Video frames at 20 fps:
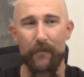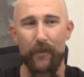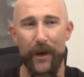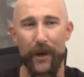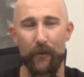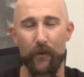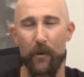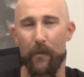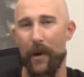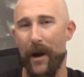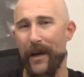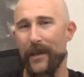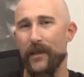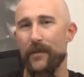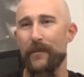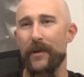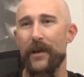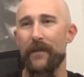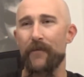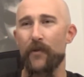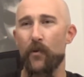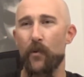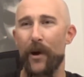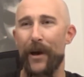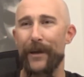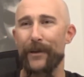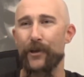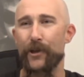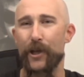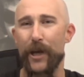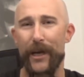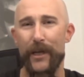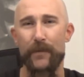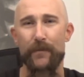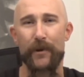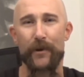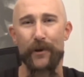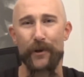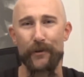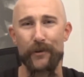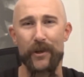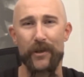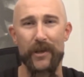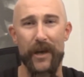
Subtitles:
but it reminds me of the way Shakespeare uses